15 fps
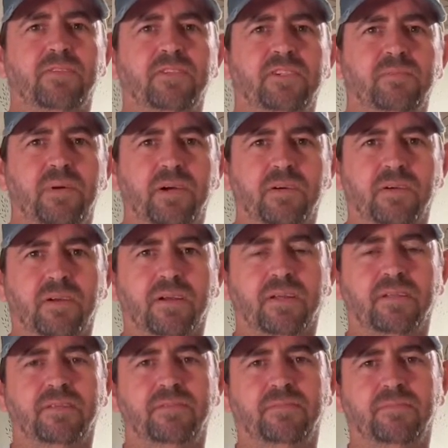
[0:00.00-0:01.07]
on the smoker
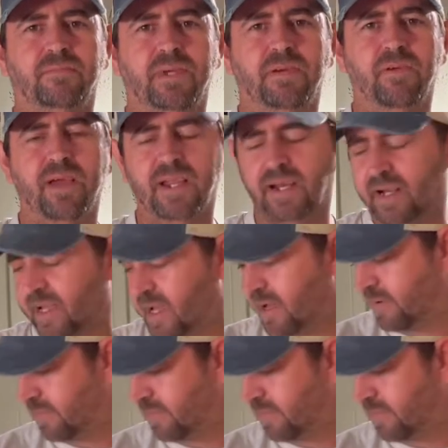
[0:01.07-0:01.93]
and be ready to go.